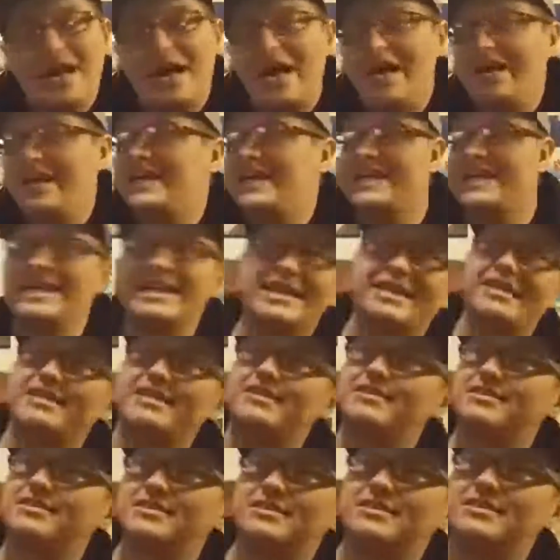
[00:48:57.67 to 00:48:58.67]
I can't get
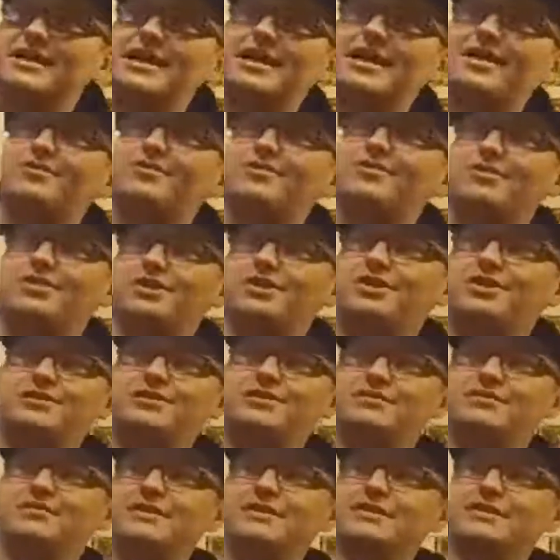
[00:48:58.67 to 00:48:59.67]
into the
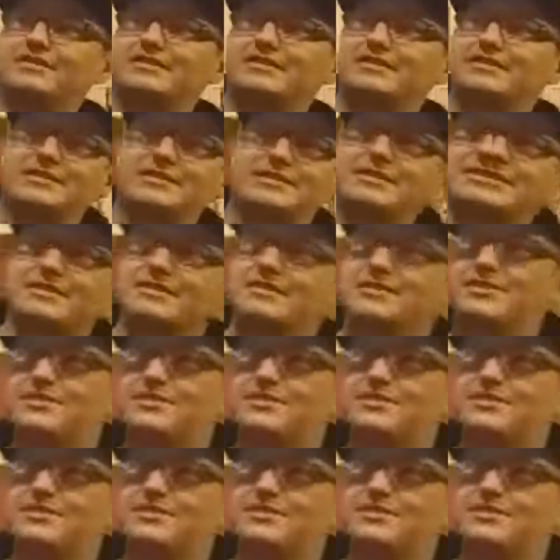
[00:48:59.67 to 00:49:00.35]
hour-long, serious